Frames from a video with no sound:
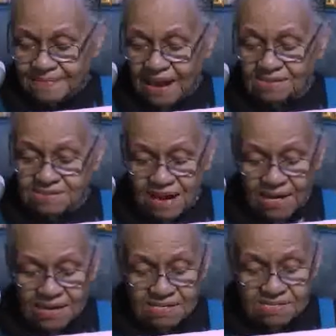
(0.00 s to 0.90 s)

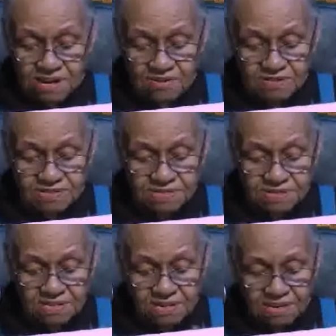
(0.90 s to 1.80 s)
angelic church,
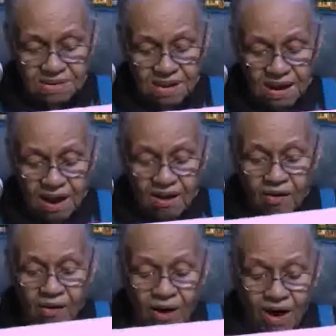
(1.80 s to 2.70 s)

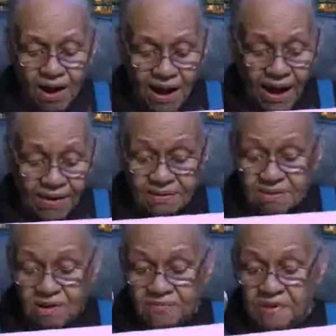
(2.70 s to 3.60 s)
or I don't
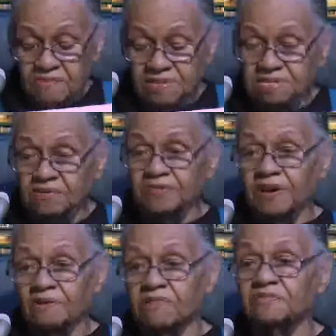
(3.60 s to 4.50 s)
know if he was
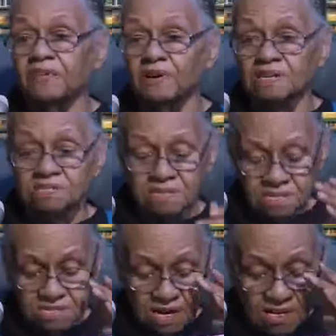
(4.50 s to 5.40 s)
referring to
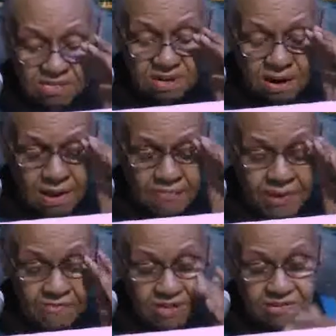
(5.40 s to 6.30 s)
the church or if
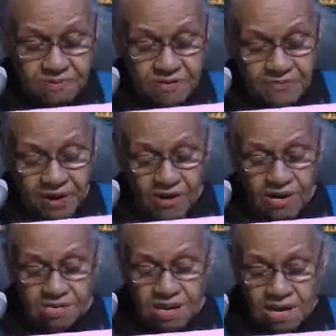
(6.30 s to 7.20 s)
he was
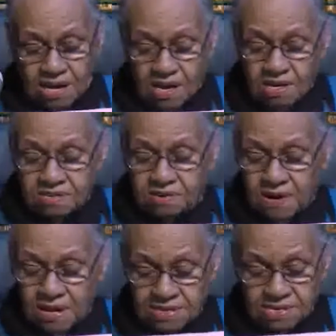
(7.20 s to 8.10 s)
referring to
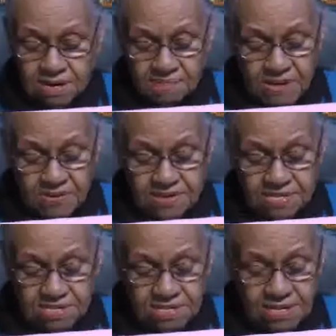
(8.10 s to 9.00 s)
his
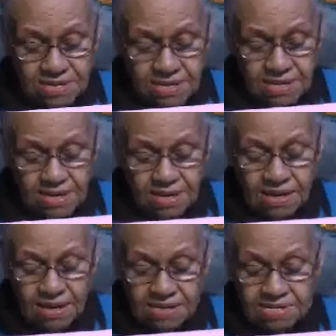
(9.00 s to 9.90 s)
community.
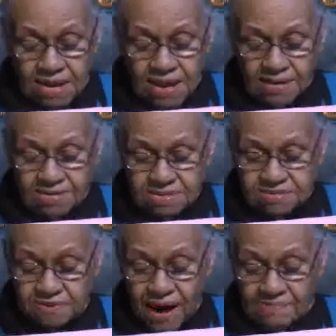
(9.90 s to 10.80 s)
He says
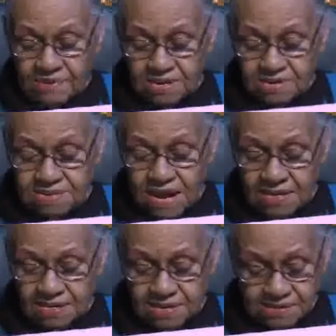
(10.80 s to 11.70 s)

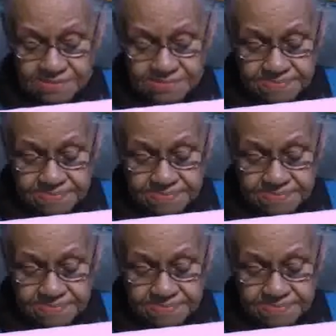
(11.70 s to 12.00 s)
tribalization.